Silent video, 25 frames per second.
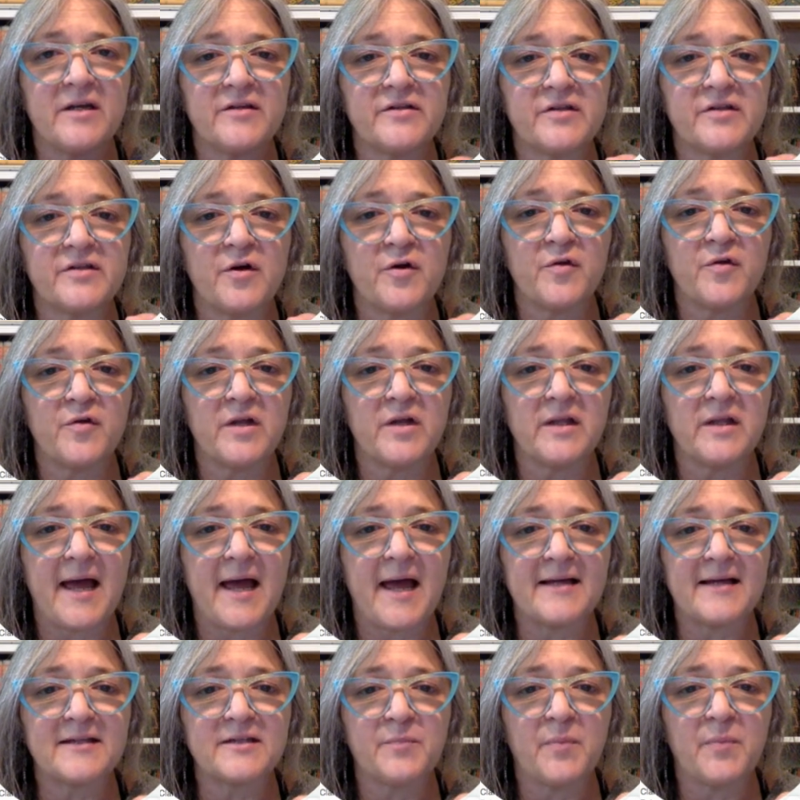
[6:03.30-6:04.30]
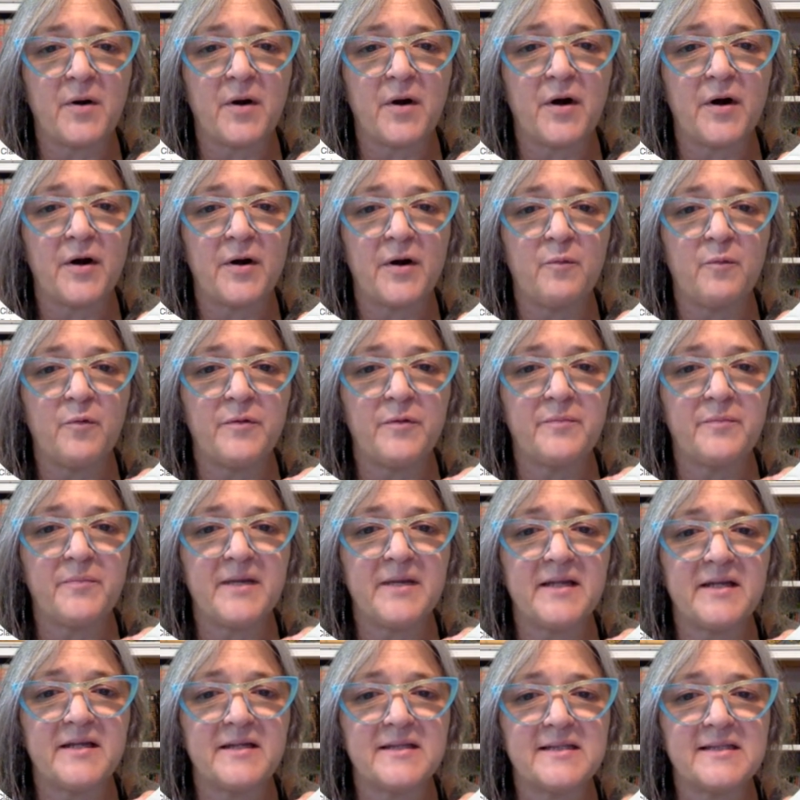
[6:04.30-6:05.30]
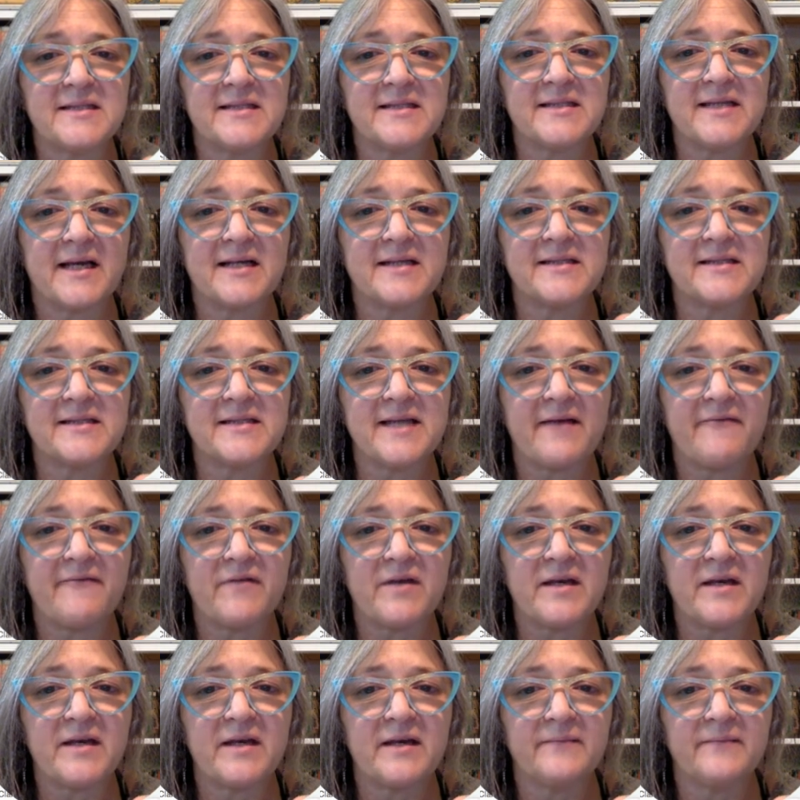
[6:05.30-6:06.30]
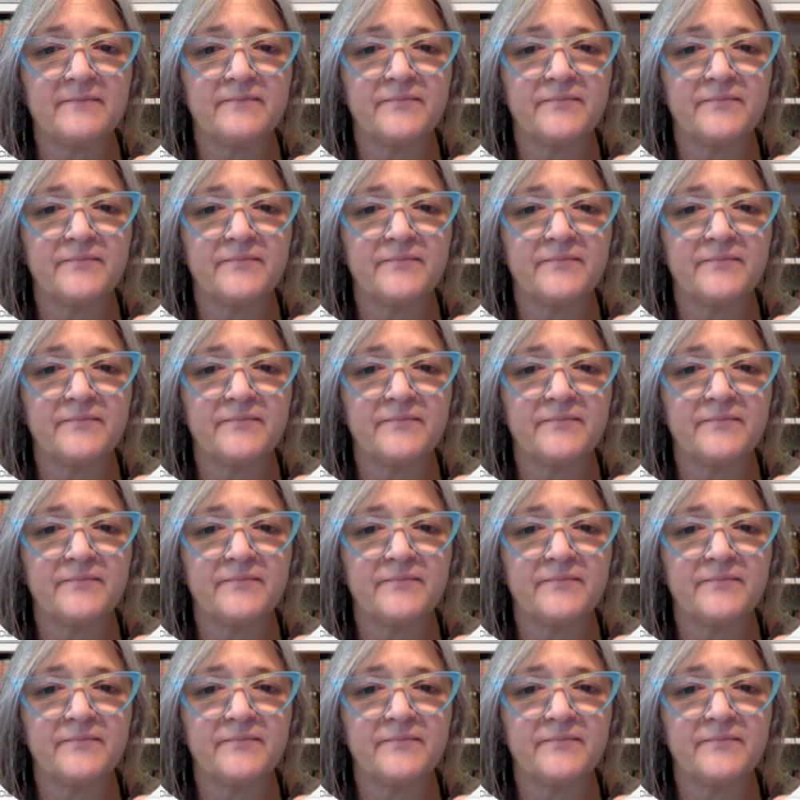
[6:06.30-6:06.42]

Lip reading: So the last part would be 67.